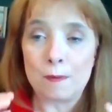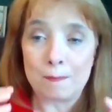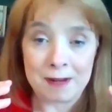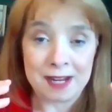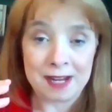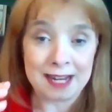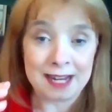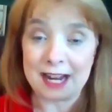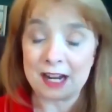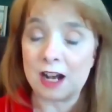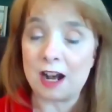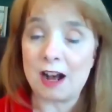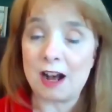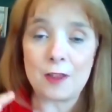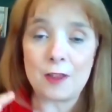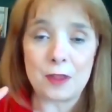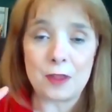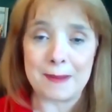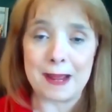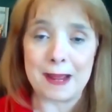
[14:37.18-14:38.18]
and I
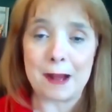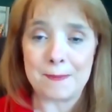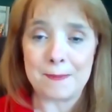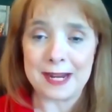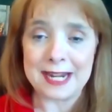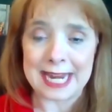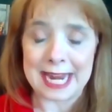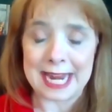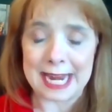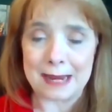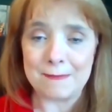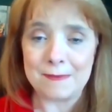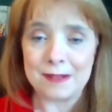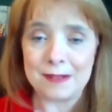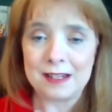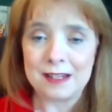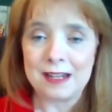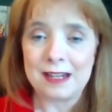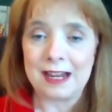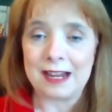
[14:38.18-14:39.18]
call them out by name
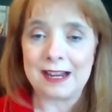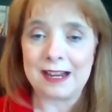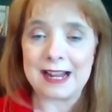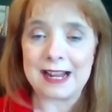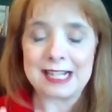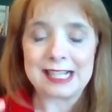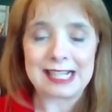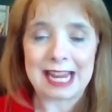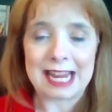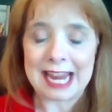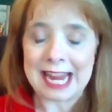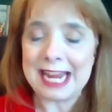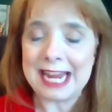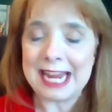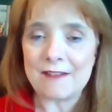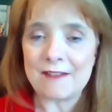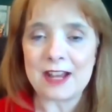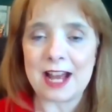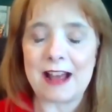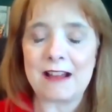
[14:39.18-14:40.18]
and I say, hey,
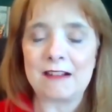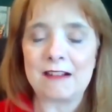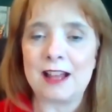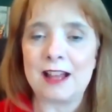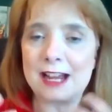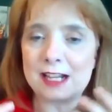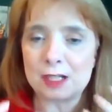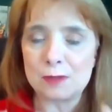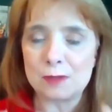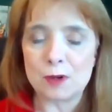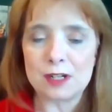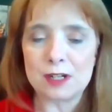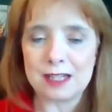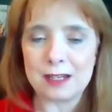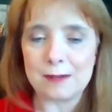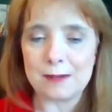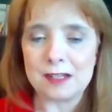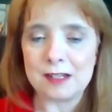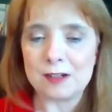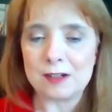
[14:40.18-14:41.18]
I've got lots more
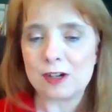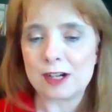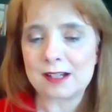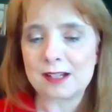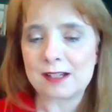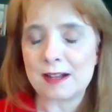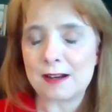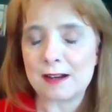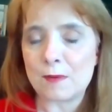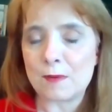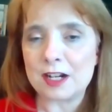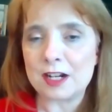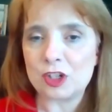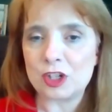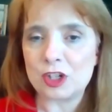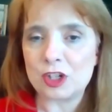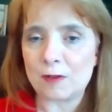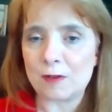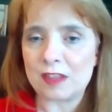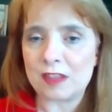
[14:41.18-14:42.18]
tips and tricks that I want to
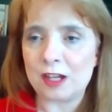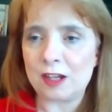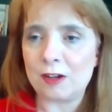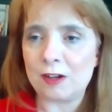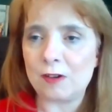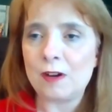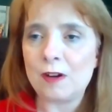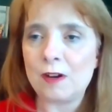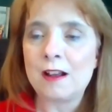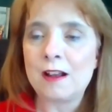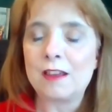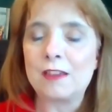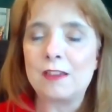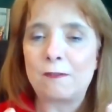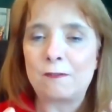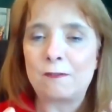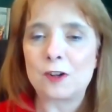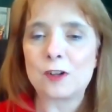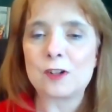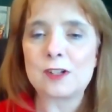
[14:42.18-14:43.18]
share with you. The
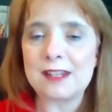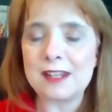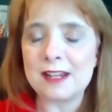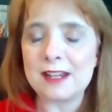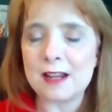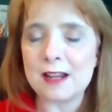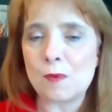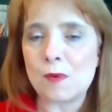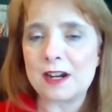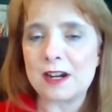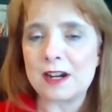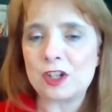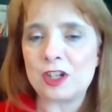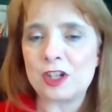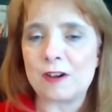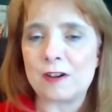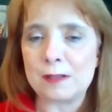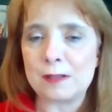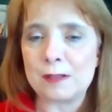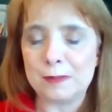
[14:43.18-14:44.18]
first thing I want to
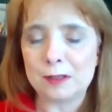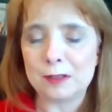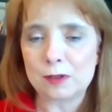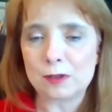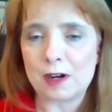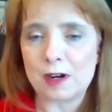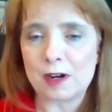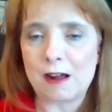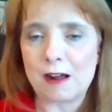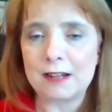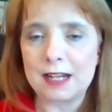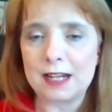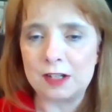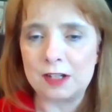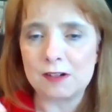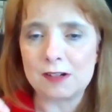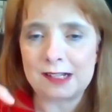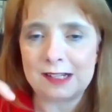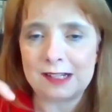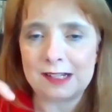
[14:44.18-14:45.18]
share is Builderall, and
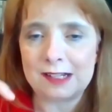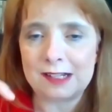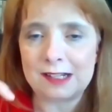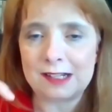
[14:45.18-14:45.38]
you'll see